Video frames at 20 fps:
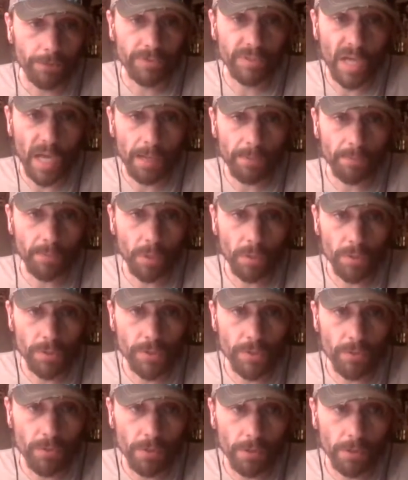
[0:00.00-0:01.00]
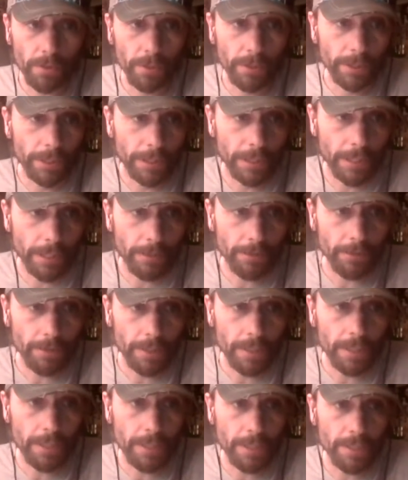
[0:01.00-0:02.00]
top goal scorer on the year
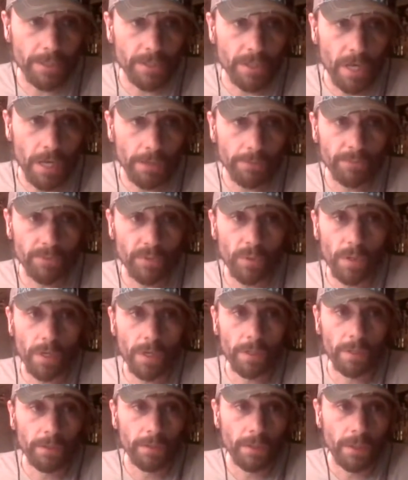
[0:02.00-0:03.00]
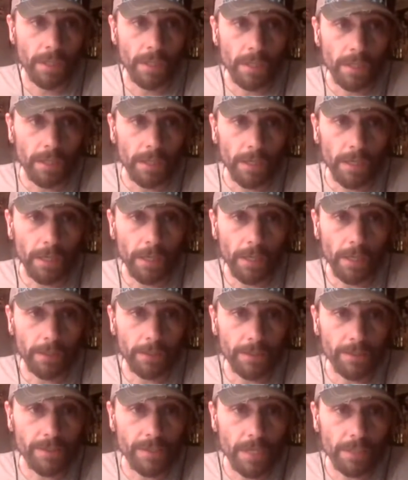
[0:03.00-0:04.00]
is Comtois,
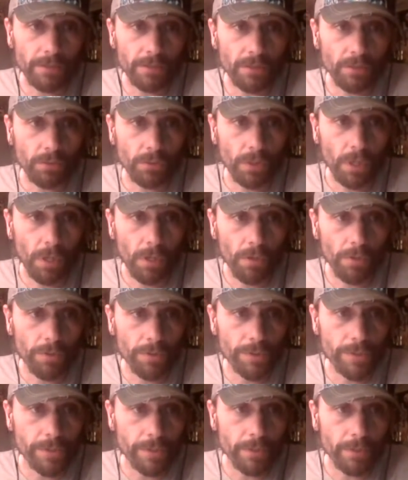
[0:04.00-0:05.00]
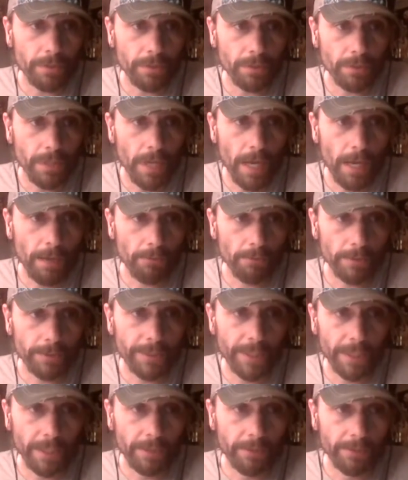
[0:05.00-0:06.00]
and he's got 2 goals. You got
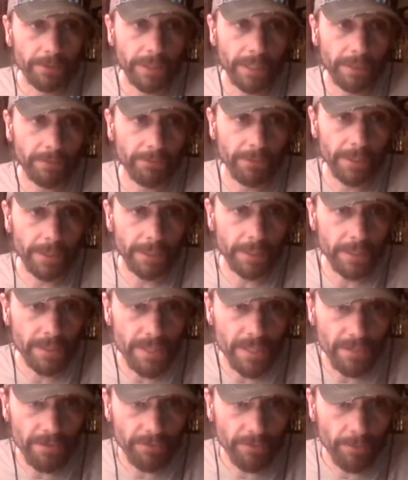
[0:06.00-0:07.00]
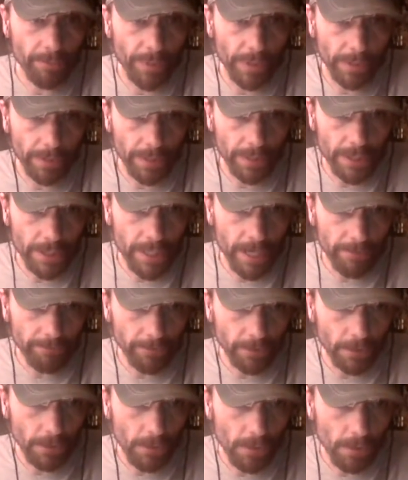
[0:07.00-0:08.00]
Raquel, Henrique, and Silverberg each have a
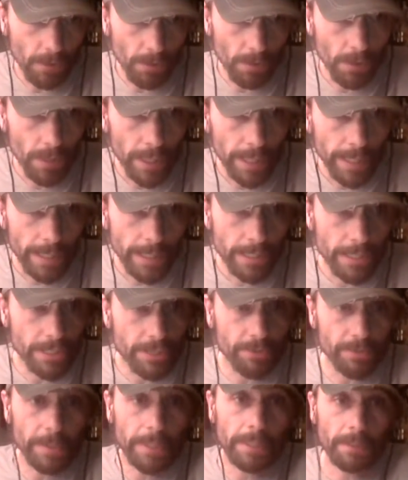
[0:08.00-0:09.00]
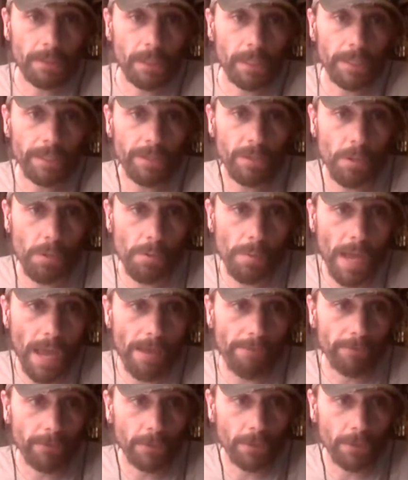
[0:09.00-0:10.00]
goal. Street and Lindholm have a